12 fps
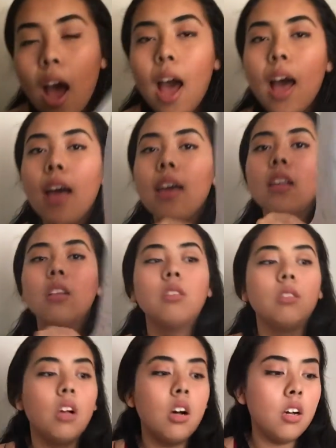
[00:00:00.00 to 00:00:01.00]
I
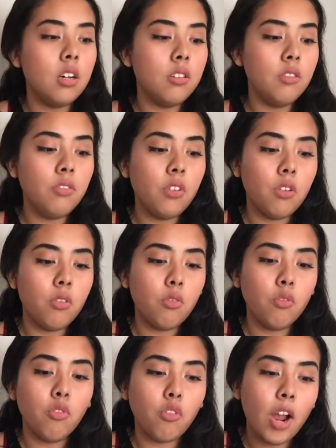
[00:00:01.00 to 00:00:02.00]
love
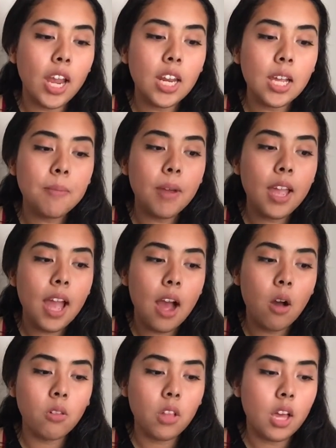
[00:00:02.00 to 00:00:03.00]
writing my
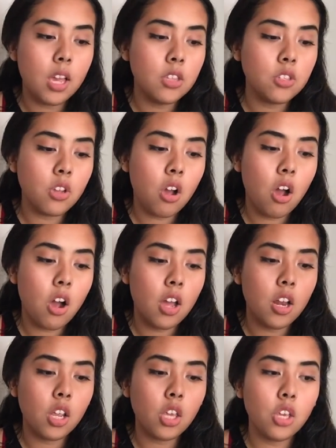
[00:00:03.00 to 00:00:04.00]
outlines
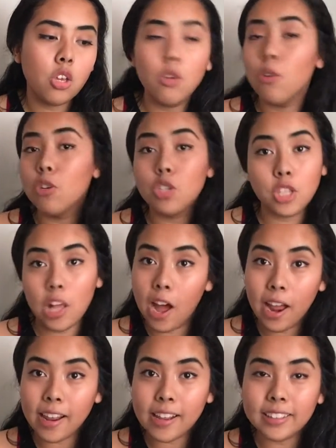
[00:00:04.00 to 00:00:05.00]
on huge
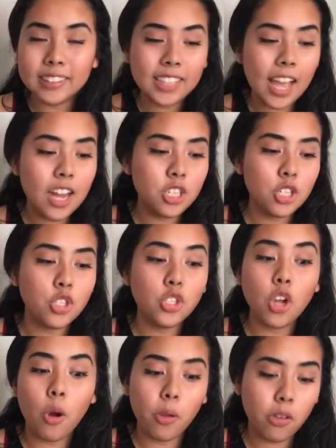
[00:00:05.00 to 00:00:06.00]
lines and just
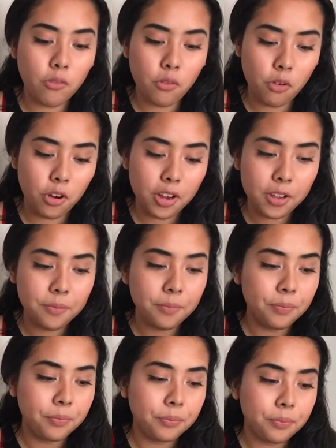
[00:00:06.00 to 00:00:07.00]
going for
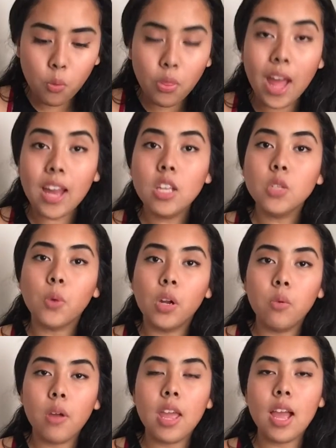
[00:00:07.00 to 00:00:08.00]
it. That is
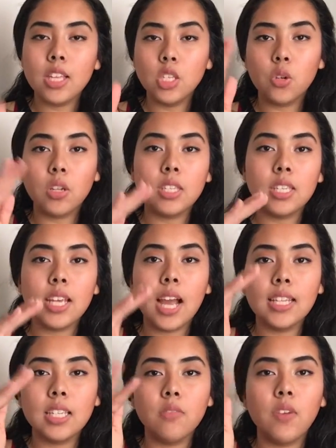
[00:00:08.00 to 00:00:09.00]
one way. As you can see,
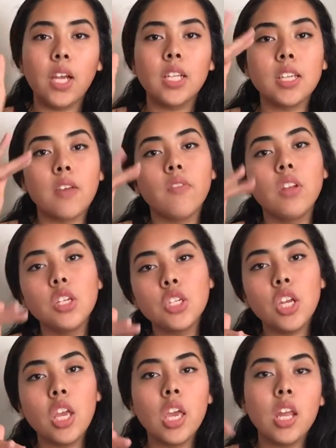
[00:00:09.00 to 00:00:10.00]
I did very
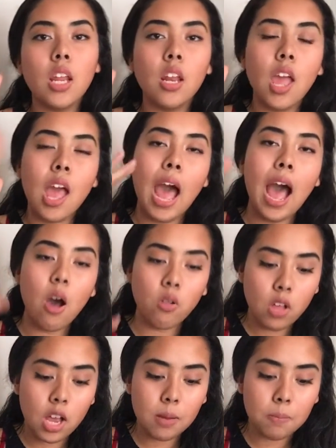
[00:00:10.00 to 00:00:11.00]
definition and
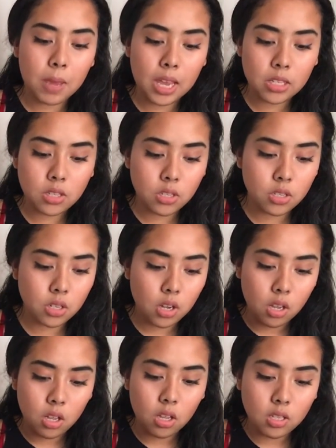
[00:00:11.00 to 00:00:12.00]
outline based
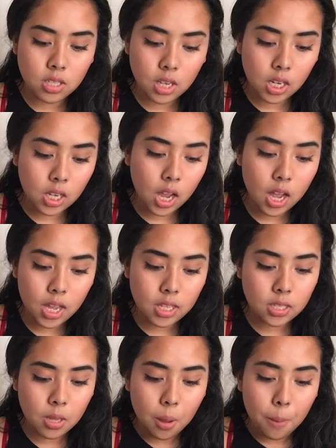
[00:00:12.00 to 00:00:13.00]
study
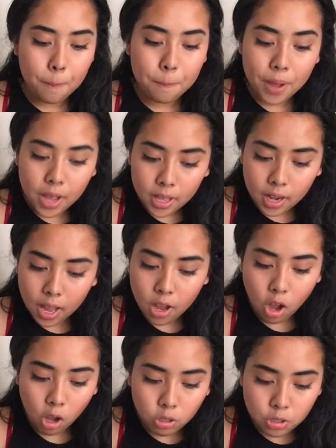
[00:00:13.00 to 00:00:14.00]
guides, but I
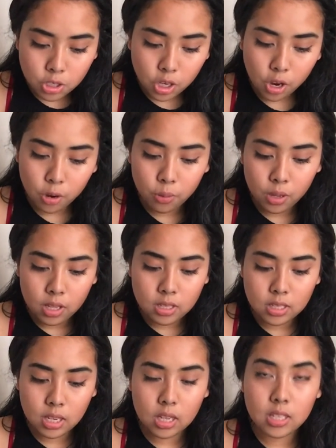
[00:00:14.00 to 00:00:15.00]
also
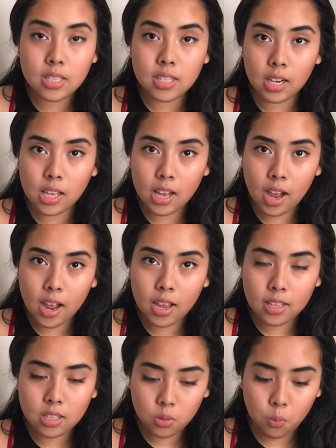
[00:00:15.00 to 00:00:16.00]
did study
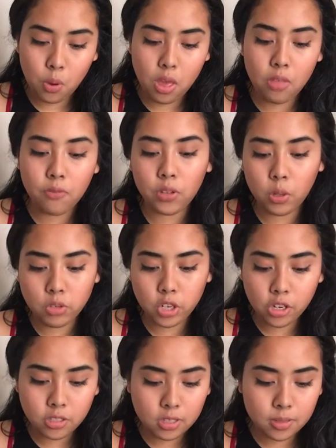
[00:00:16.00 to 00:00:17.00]
guides with
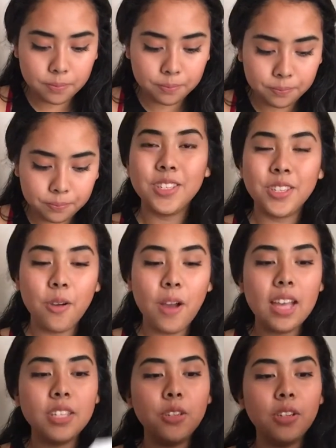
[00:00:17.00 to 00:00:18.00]
flowcharts. So
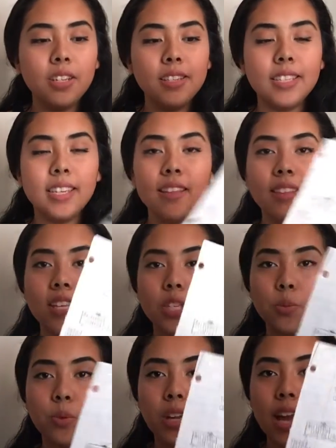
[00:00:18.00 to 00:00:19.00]
as you can see in
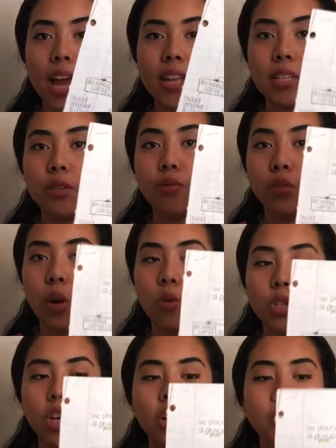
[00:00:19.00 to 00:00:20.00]
this one, I did
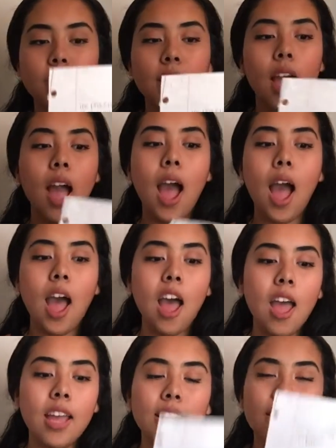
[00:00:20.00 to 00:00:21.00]
flowcharts.
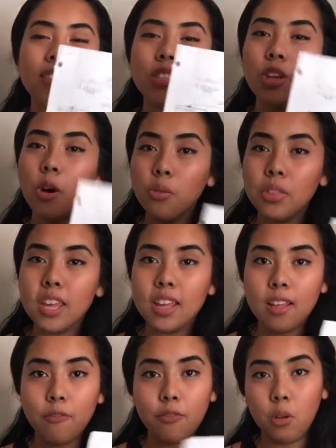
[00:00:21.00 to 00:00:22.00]
I don't
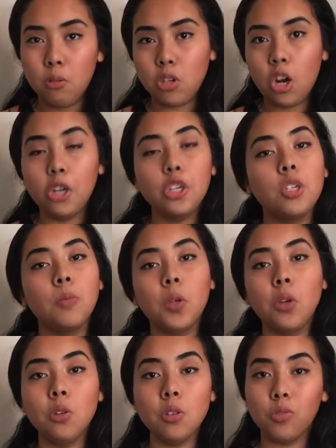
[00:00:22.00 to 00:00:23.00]
think flowcharts should be
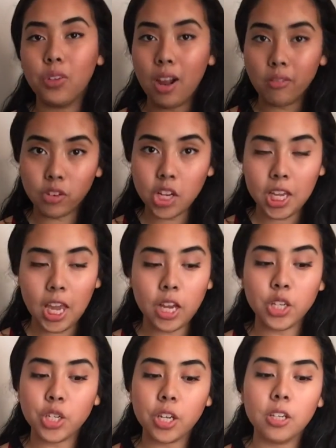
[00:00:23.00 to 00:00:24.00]
used for every
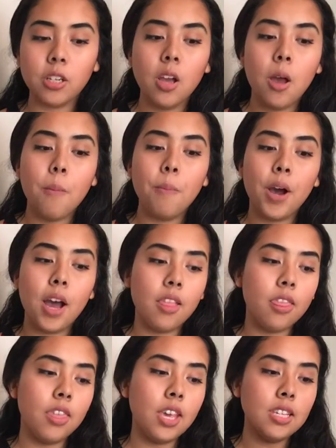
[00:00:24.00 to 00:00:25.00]
occasion, but
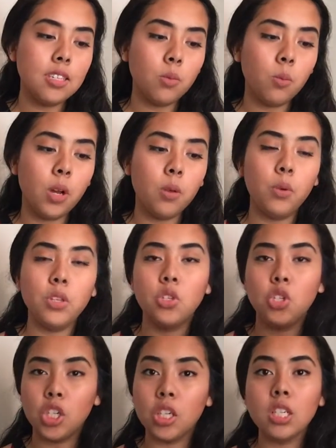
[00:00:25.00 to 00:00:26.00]
this one was
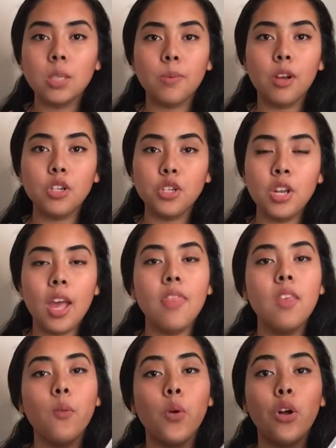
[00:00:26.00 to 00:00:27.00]
gene expression and
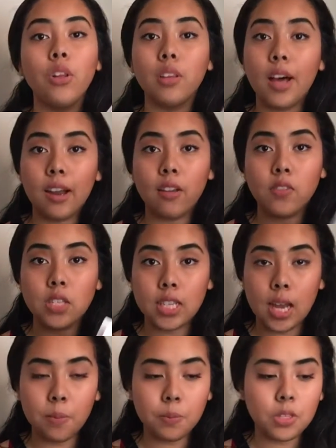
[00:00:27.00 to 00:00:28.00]
there were a lot of
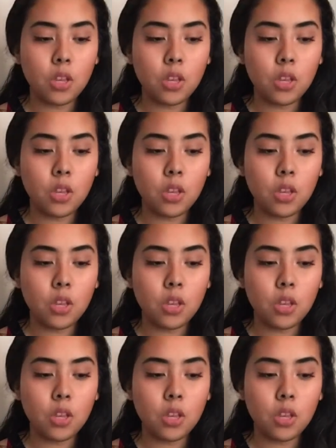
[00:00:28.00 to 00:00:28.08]
steps.